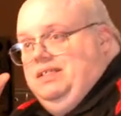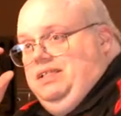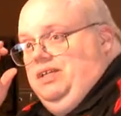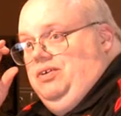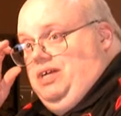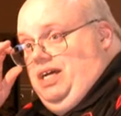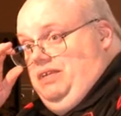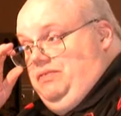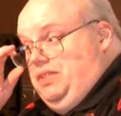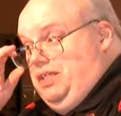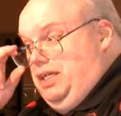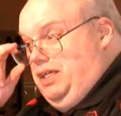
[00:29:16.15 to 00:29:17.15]
you know, kind of
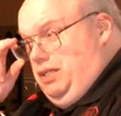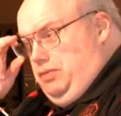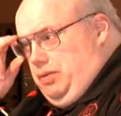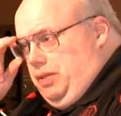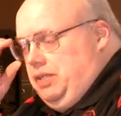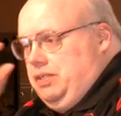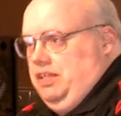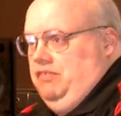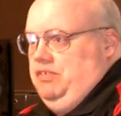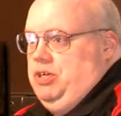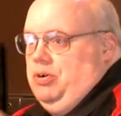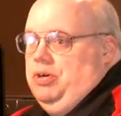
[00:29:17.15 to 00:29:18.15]
a thing. And we want to
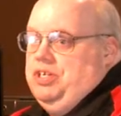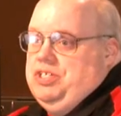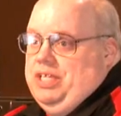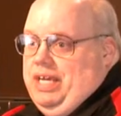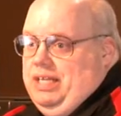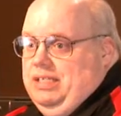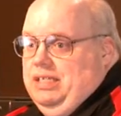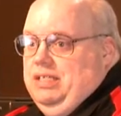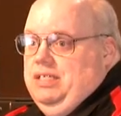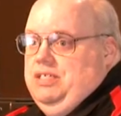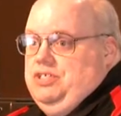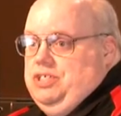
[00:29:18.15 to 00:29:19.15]
encourage that.
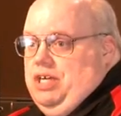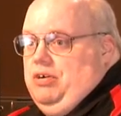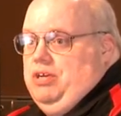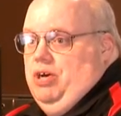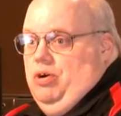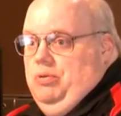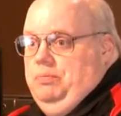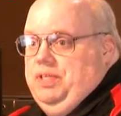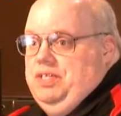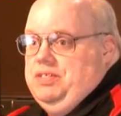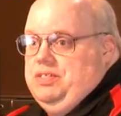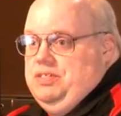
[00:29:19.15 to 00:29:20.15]
Share code
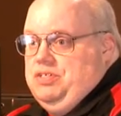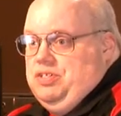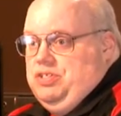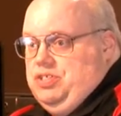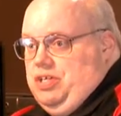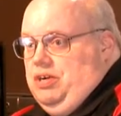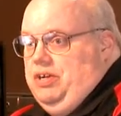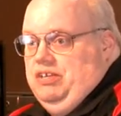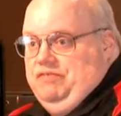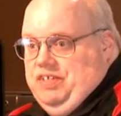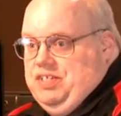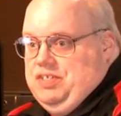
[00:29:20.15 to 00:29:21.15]
pieces, share
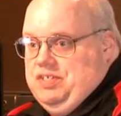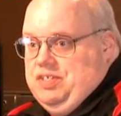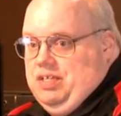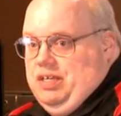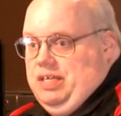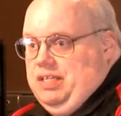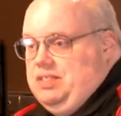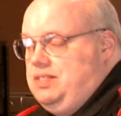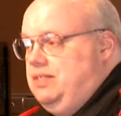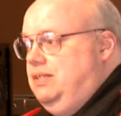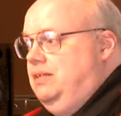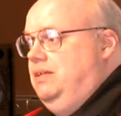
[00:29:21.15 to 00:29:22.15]
interface designs.
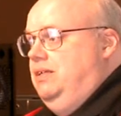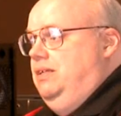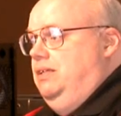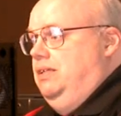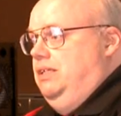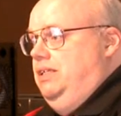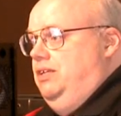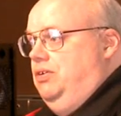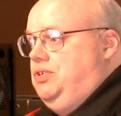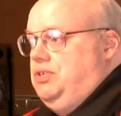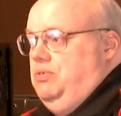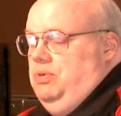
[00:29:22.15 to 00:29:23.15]
Uh, it
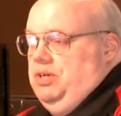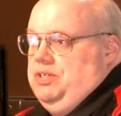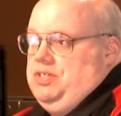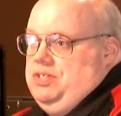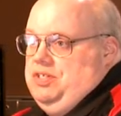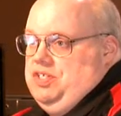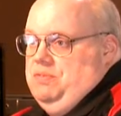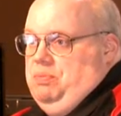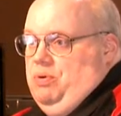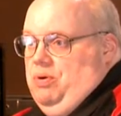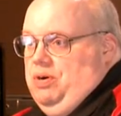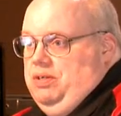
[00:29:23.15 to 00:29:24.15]
also works to
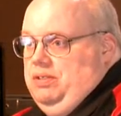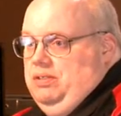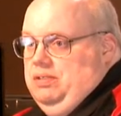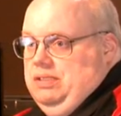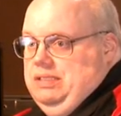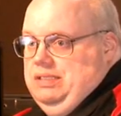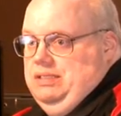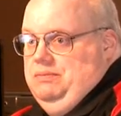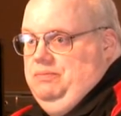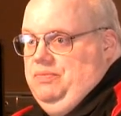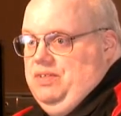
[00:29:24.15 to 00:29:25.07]
support um,